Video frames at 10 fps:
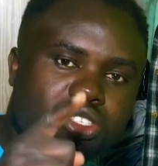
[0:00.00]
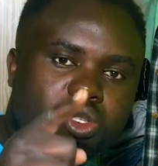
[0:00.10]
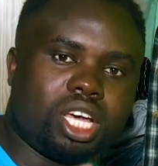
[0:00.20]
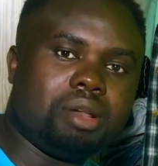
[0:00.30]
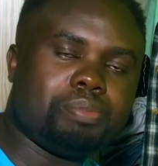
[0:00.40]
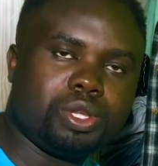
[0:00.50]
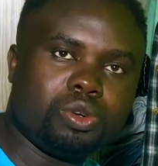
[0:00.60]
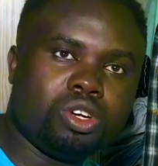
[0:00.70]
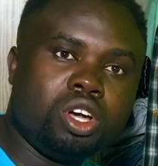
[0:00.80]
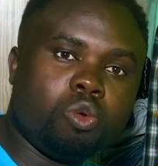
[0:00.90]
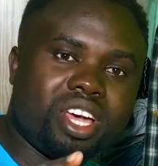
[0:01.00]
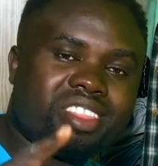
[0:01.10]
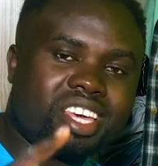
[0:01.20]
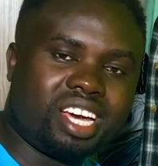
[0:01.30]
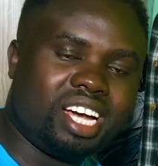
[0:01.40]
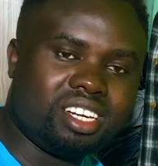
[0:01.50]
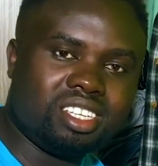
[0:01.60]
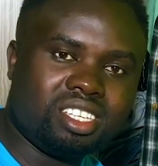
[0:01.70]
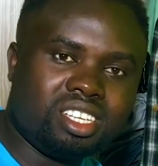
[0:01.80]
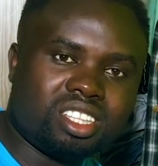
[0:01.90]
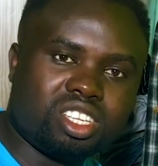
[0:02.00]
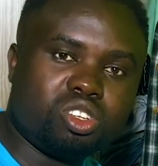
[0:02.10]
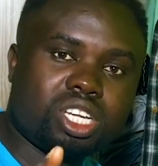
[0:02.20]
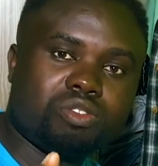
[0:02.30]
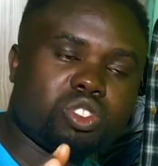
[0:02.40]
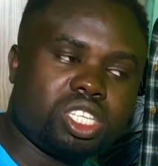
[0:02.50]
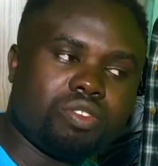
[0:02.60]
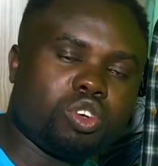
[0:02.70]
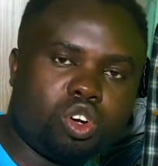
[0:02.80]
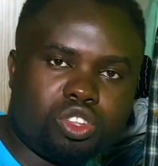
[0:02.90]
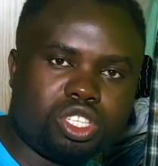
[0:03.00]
to help you where they can. They don't have to give you all the